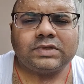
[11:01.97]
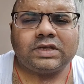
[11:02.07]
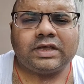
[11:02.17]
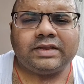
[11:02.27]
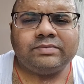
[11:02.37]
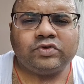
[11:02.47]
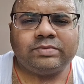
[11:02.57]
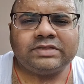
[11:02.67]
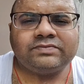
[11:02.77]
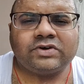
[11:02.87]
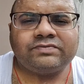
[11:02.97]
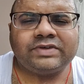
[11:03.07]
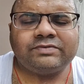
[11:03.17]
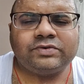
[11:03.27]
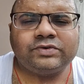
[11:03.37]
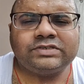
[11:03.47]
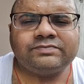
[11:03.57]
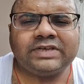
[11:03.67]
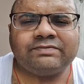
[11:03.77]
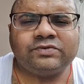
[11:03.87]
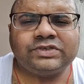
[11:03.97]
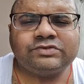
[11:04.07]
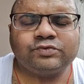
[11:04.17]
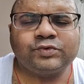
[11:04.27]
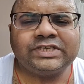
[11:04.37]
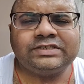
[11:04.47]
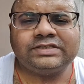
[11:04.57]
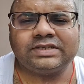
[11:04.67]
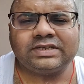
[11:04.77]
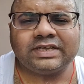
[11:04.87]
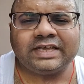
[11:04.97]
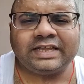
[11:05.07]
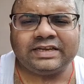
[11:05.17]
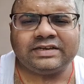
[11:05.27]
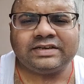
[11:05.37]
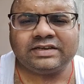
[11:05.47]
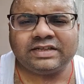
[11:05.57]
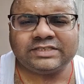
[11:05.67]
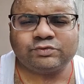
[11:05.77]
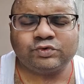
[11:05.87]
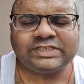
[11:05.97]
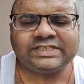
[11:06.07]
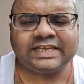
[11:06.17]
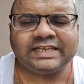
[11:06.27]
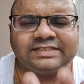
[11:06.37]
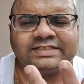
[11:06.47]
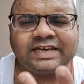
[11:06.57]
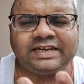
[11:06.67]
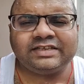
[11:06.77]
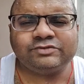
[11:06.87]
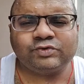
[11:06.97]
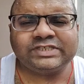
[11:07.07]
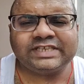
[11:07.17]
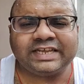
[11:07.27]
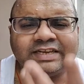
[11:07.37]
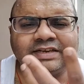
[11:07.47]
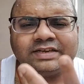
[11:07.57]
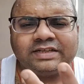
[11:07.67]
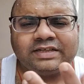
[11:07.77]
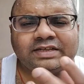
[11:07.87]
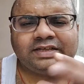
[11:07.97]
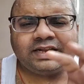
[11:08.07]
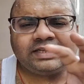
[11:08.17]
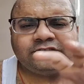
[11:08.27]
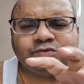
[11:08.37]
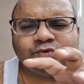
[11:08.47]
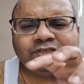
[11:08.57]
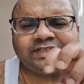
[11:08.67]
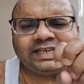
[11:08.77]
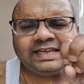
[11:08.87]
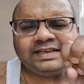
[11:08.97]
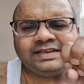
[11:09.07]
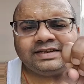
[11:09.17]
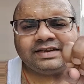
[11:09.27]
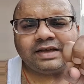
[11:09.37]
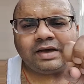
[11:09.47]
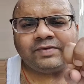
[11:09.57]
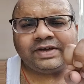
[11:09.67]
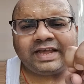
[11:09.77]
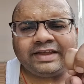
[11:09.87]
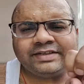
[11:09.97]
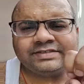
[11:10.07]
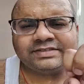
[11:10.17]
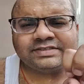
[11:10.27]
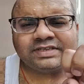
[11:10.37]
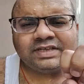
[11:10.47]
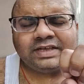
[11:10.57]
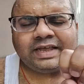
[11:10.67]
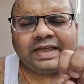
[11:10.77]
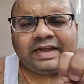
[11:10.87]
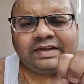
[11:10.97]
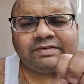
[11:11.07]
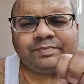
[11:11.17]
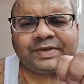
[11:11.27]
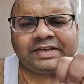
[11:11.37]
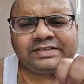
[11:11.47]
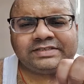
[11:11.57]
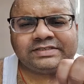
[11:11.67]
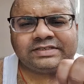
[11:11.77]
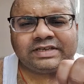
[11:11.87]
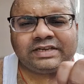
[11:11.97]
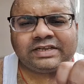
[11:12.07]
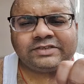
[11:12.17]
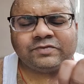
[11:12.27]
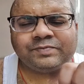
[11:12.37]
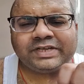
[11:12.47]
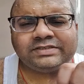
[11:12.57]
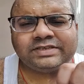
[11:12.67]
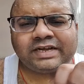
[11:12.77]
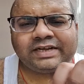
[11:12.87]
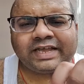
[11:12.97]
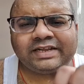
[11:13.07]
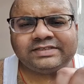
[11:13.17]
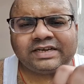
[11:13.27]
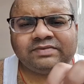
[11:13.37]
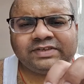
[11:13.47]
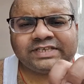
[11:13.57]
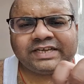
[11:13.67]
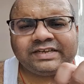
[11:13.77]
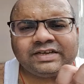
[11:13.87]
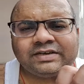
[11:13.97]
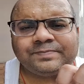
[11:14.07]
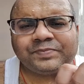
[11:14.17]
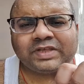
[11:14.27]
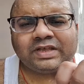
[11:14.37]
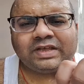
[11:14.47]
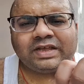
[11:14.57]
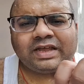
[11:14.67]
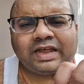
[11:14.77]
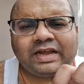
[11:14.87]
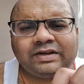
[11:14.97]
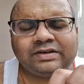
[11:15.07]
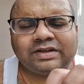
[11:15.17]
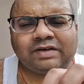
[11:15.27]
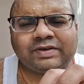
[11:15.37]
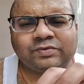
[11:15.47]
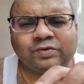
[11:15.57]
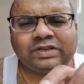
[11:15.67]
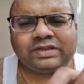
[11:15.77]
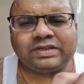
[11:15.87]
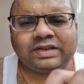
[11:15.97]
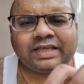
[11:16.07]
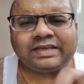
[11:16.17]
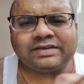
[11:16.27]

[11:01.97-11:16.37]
In Mool bandh, what we have to do is we have to squeeze inside, squeeze in, like squeeze in our anus and our penis in case of males, and anus and vagina, and our whole like